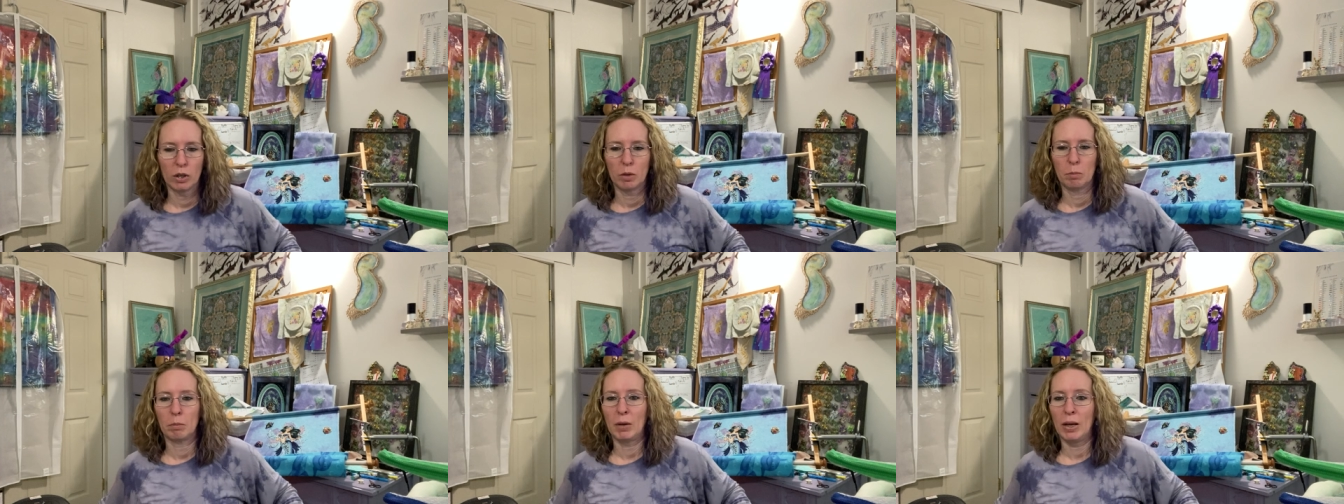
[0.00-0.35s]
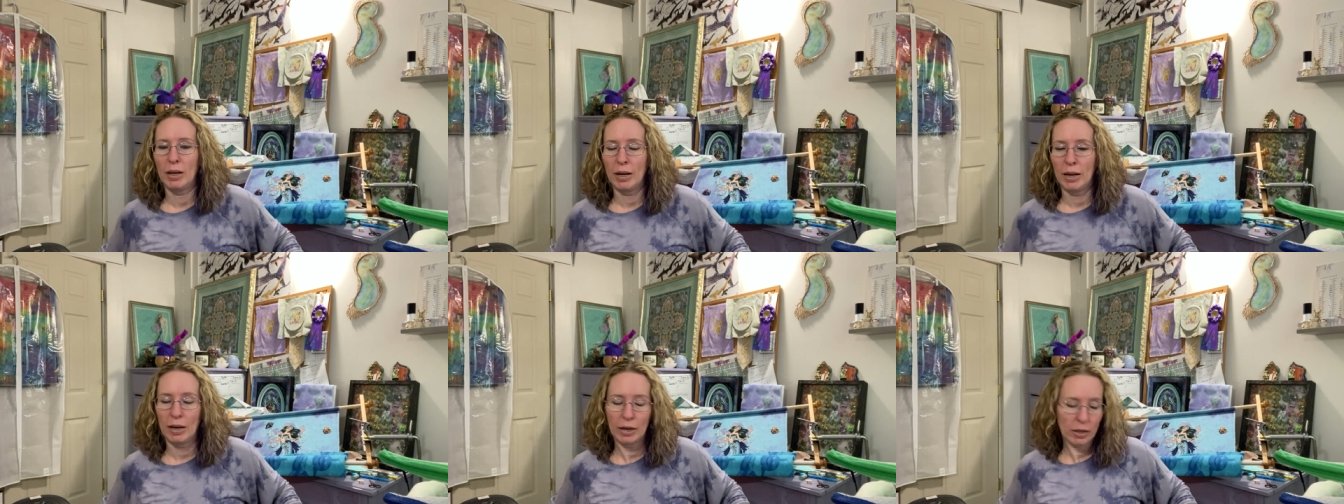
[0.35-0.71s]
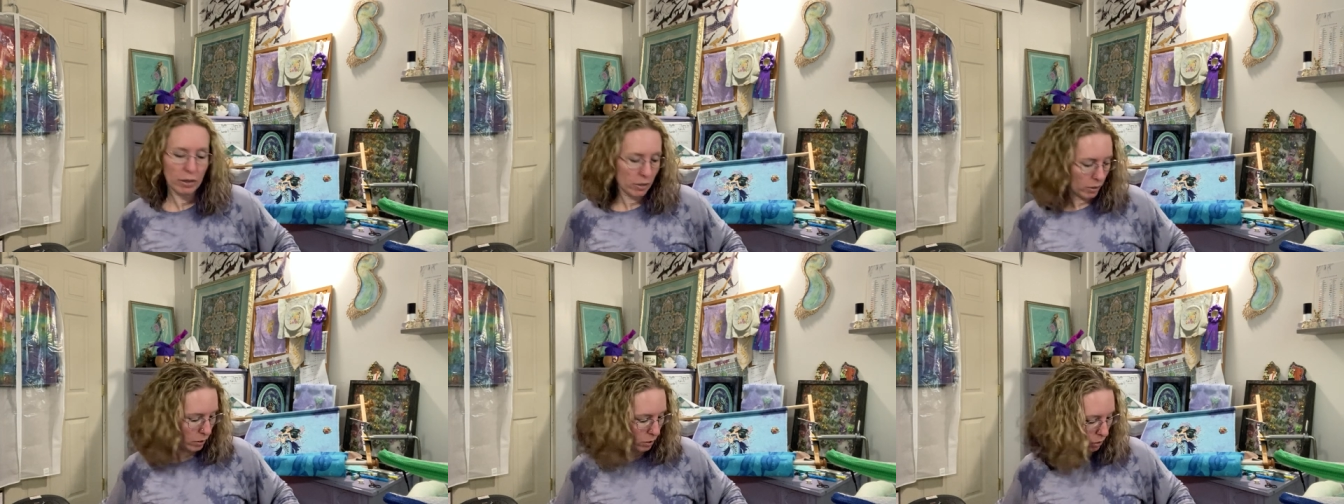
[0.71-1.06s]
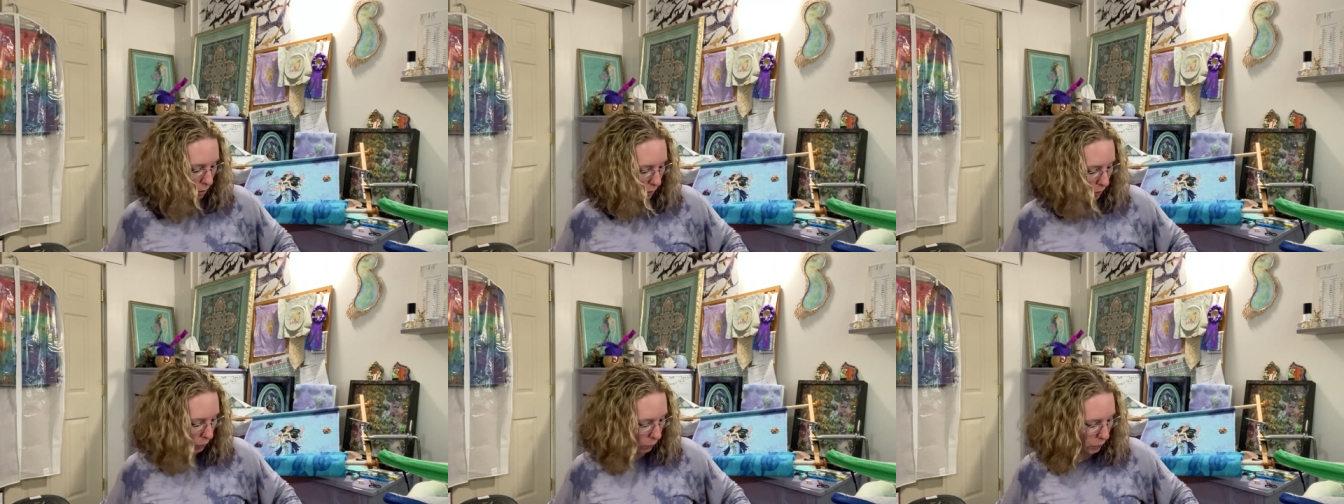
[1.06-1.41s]
My hands are
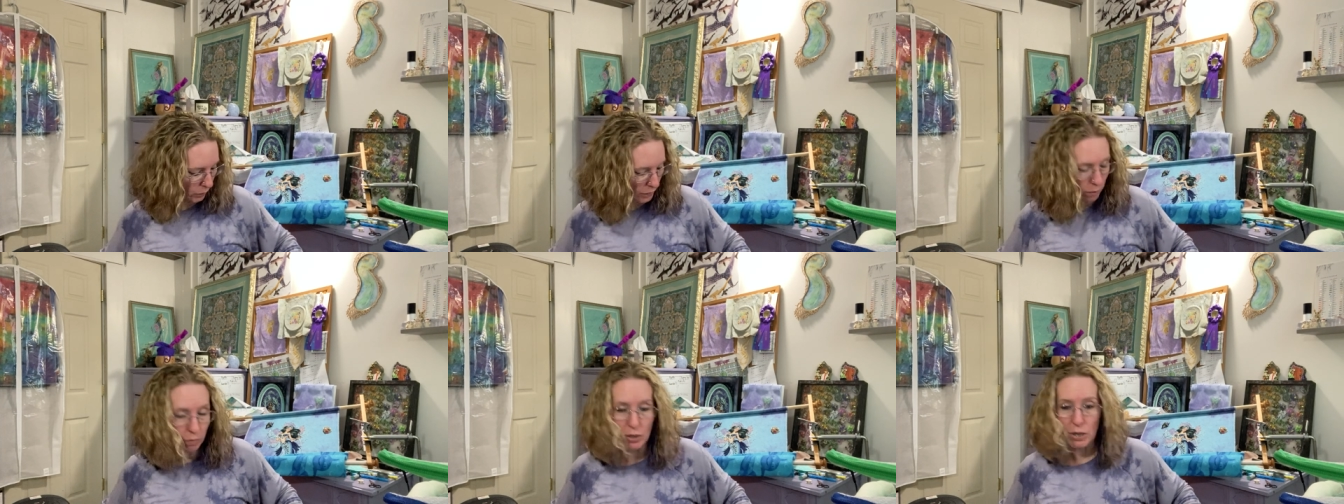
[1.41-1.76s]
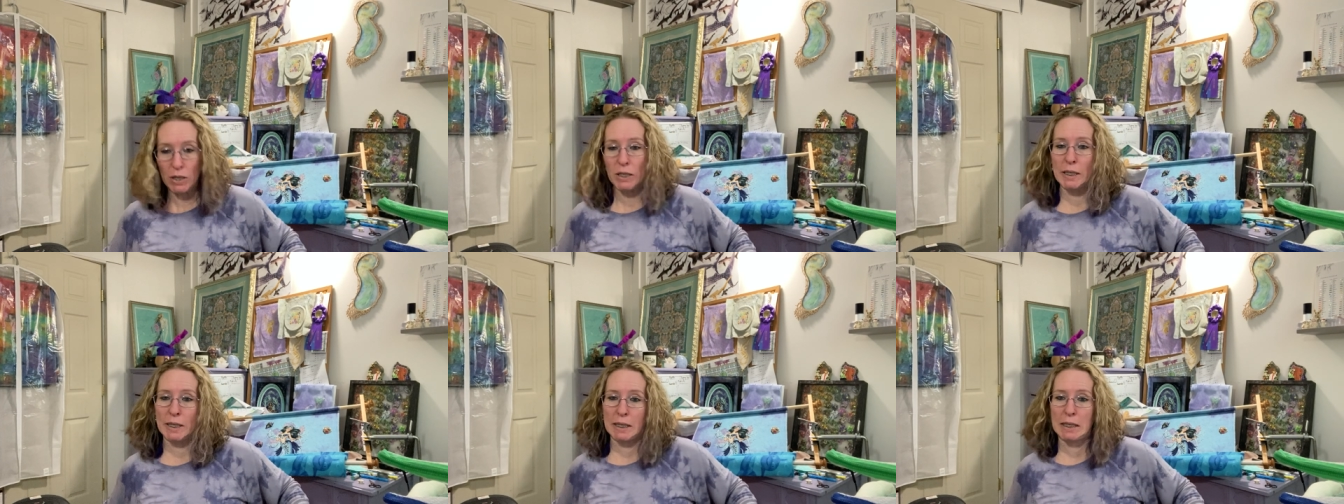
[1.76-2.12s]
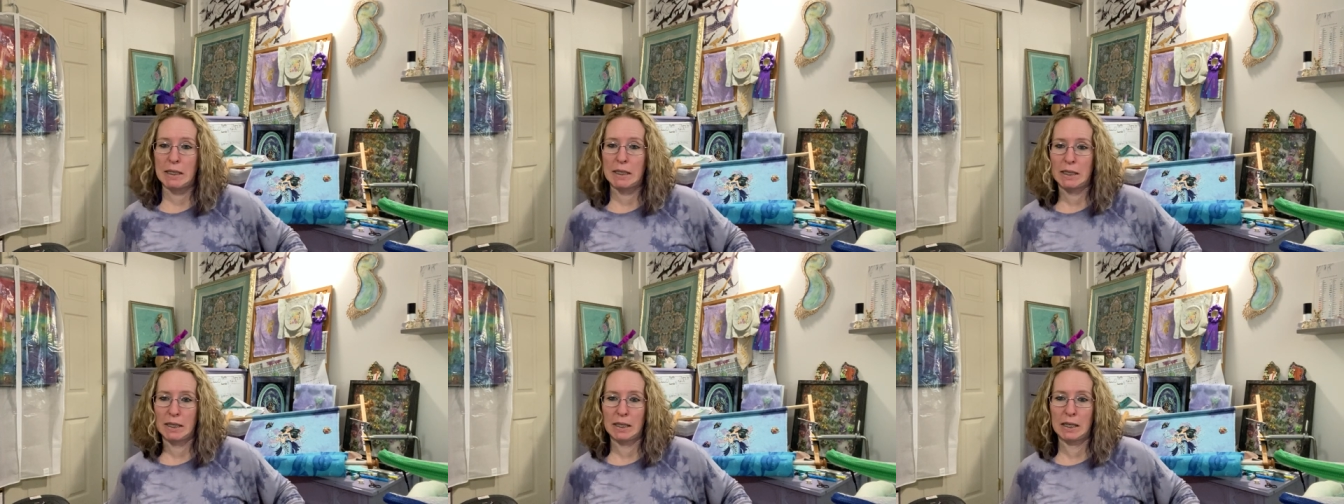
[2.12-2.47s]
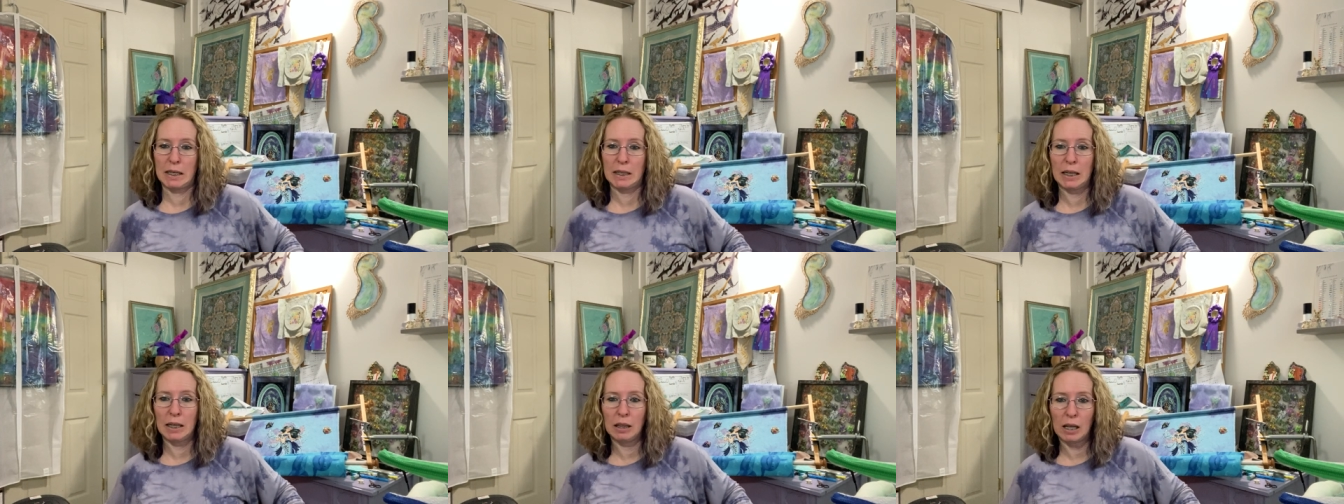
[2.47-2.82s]
little divas
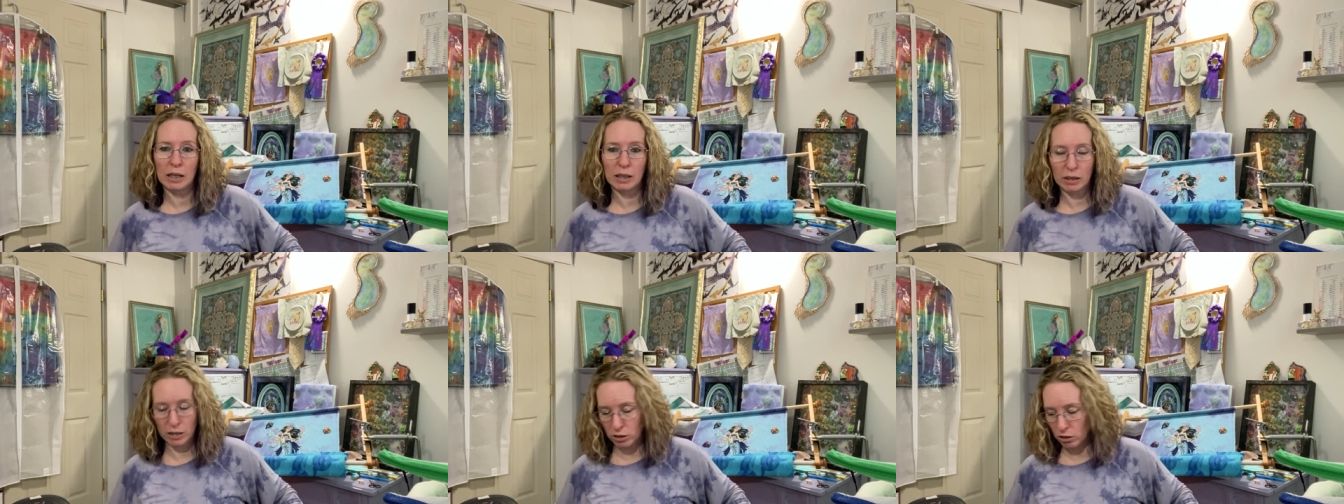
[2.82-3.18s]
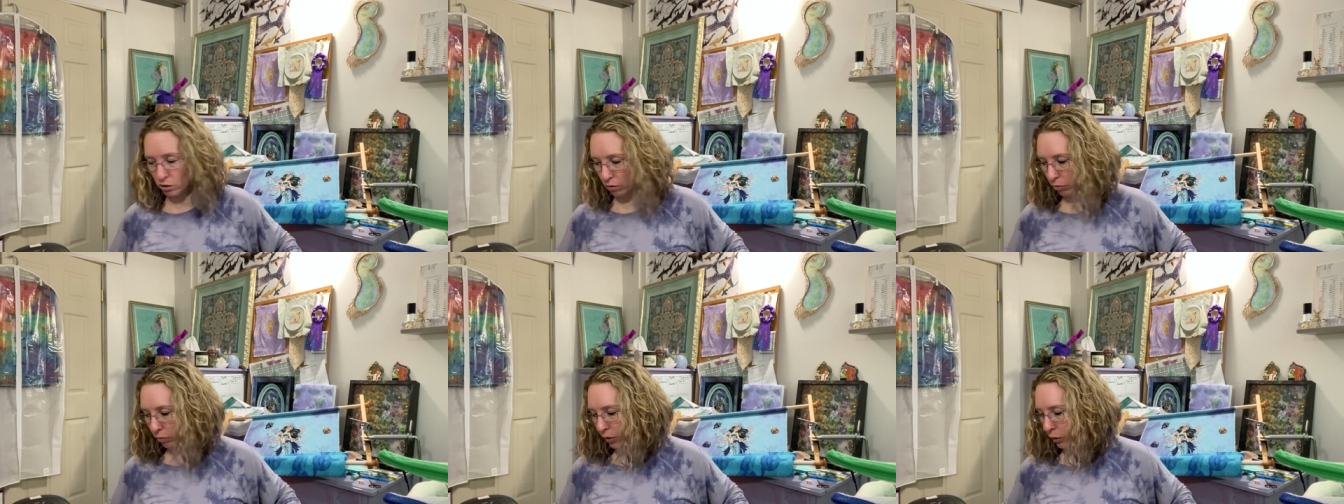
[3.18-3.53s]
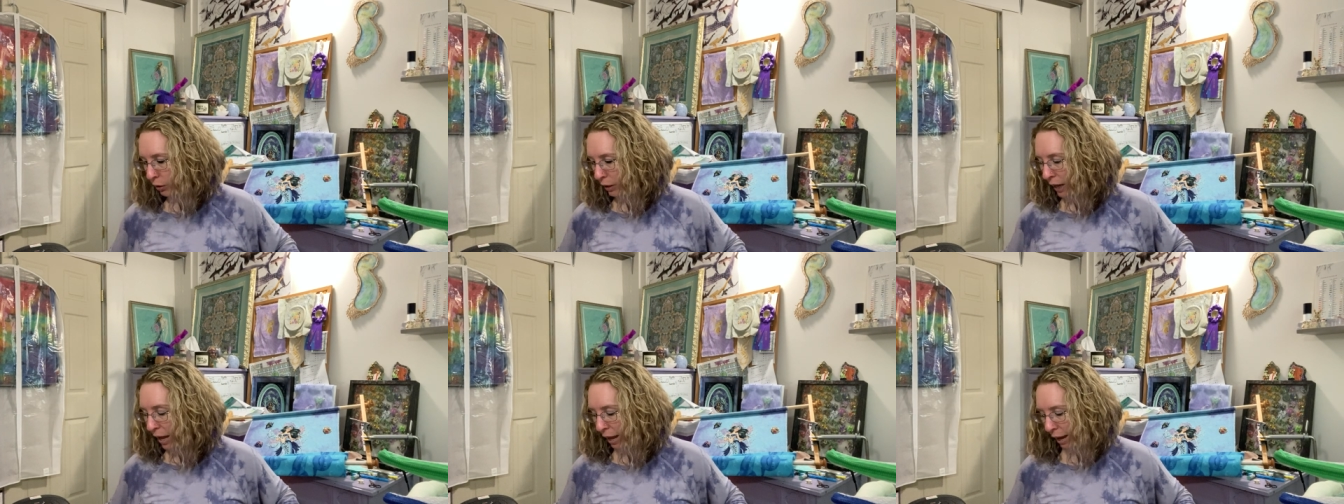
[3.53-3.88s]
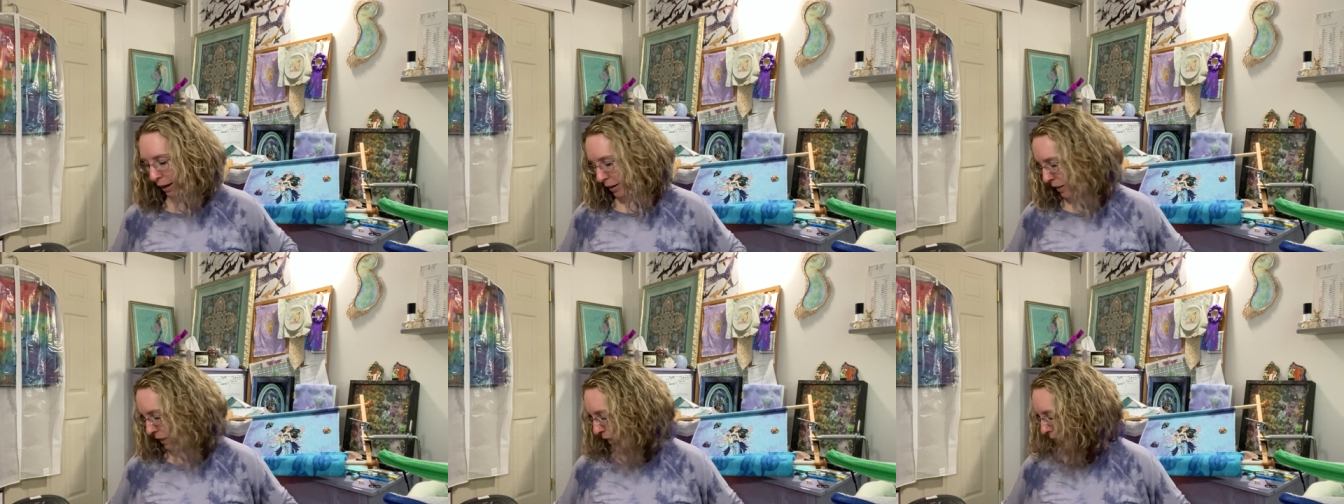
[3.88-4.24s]
and they like things to feel
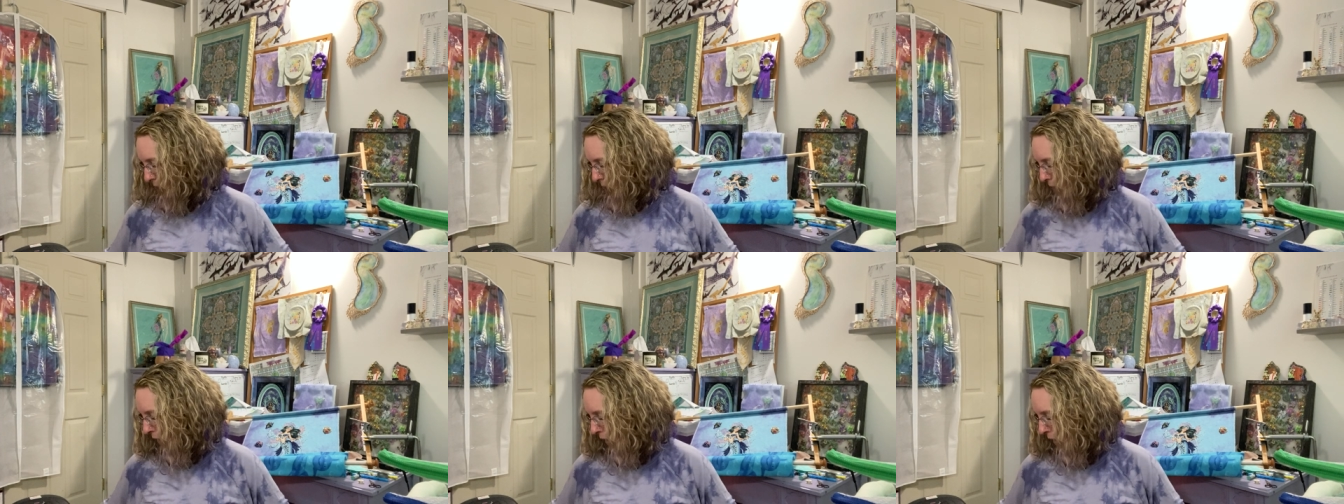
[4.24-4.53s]
nice.